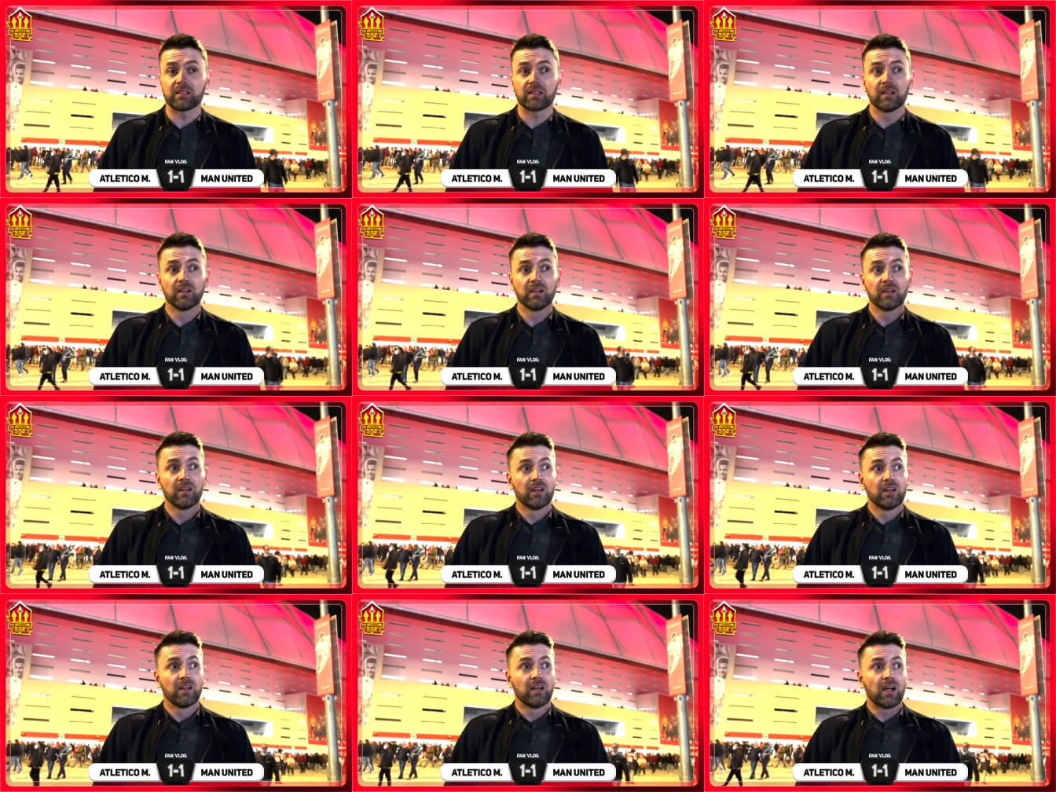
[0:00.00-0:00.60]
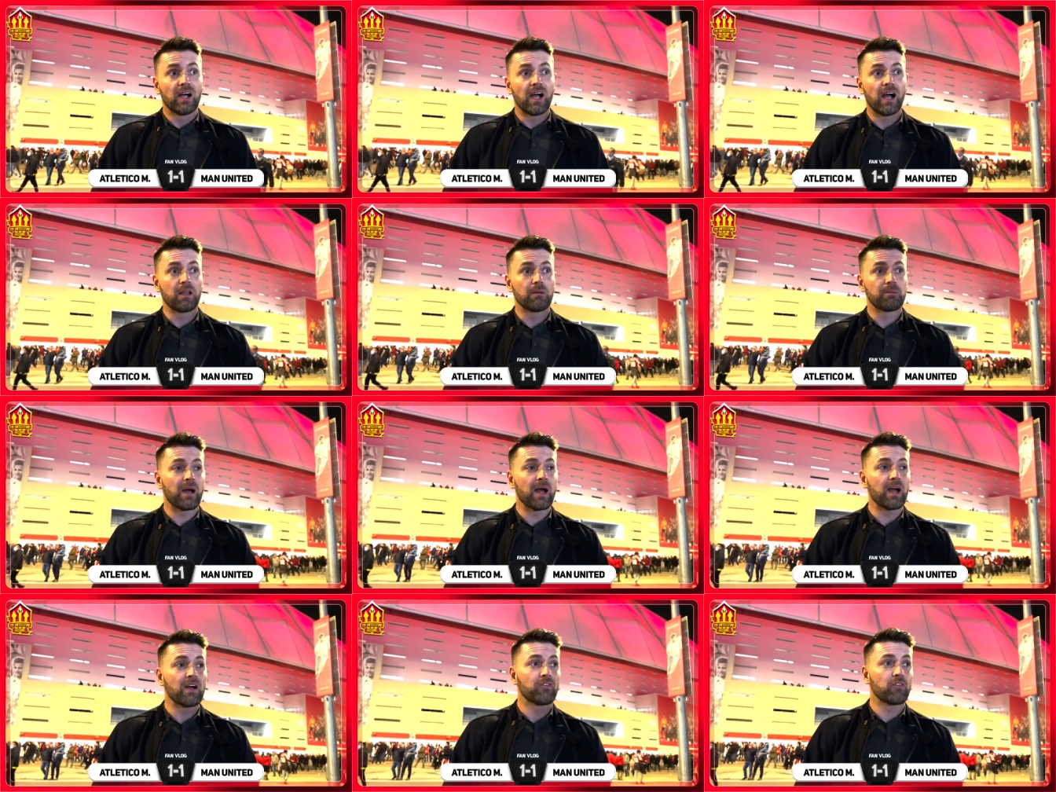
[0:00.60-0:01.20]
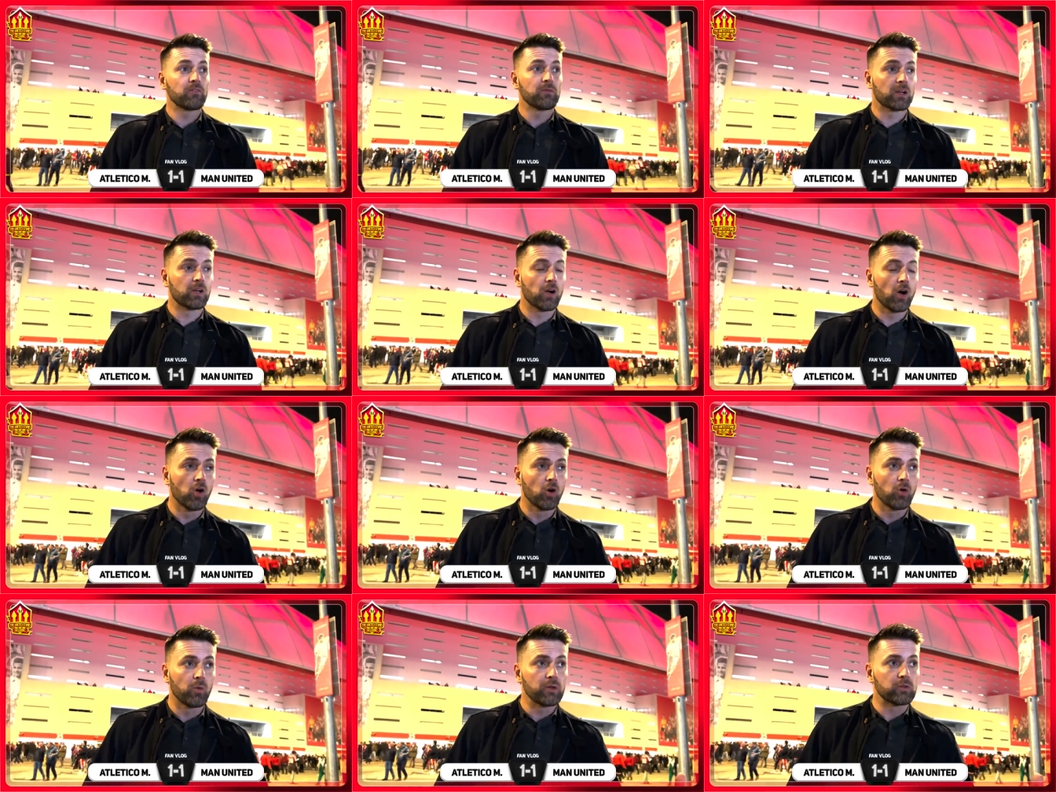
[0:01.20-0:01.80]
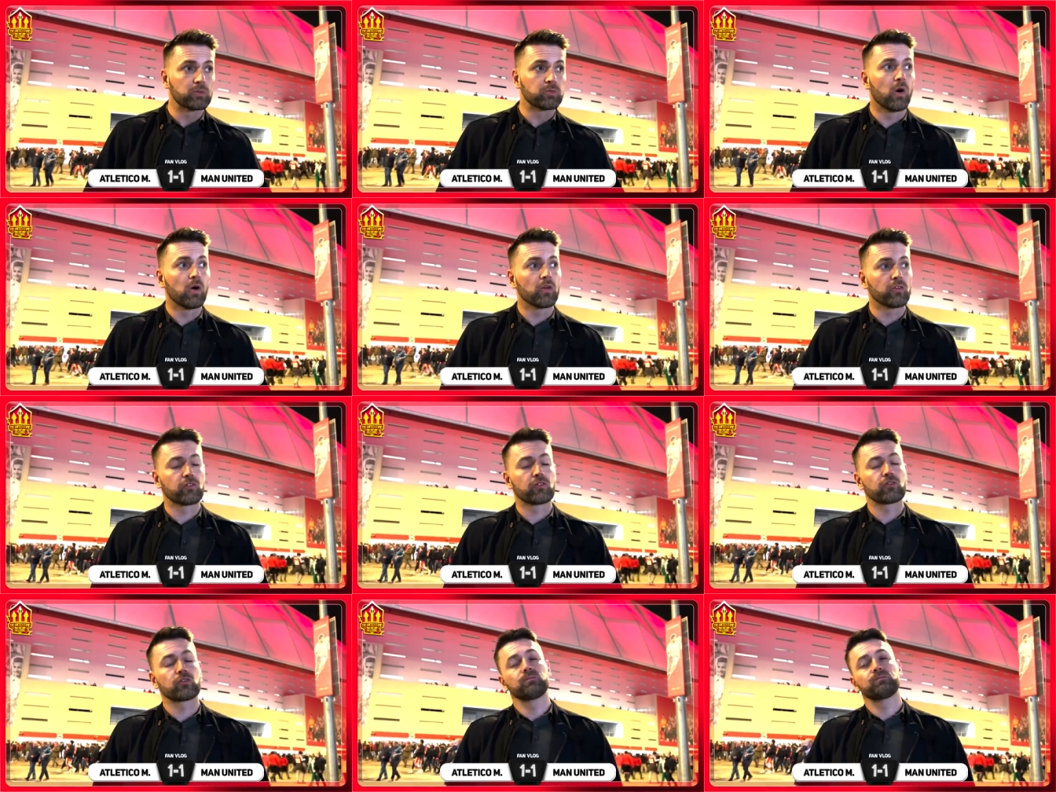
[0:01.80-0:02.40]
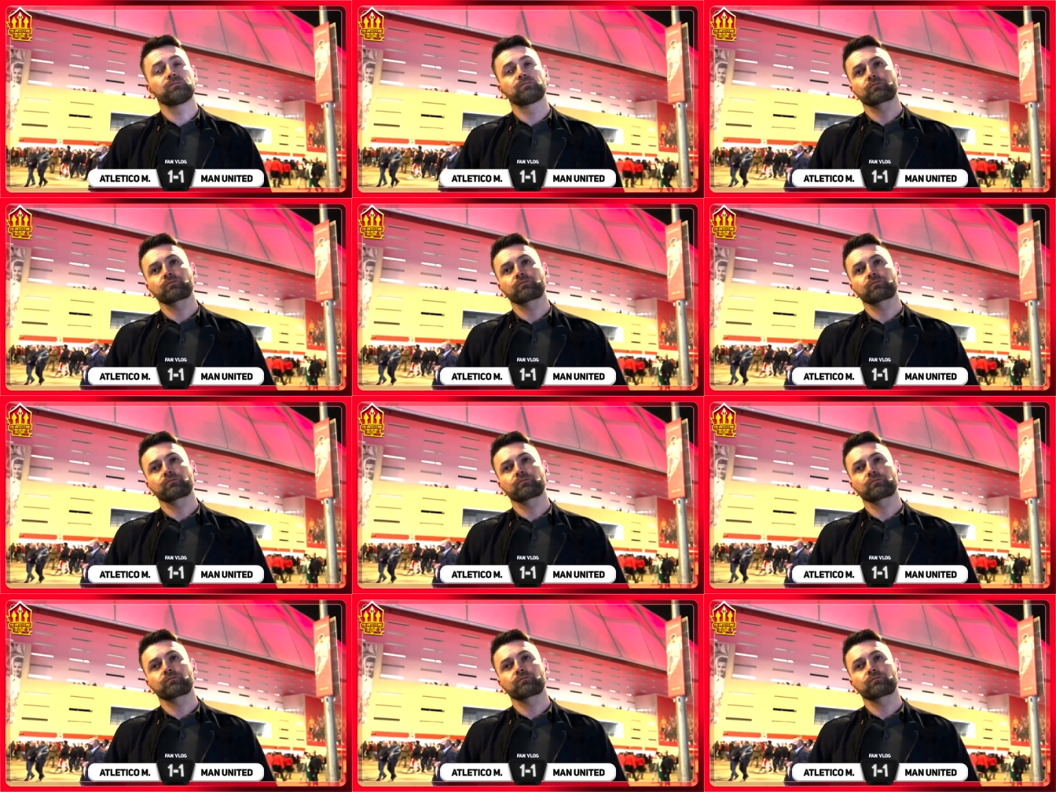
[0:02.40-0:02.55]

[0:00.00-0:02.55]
And apart from the goal, which was,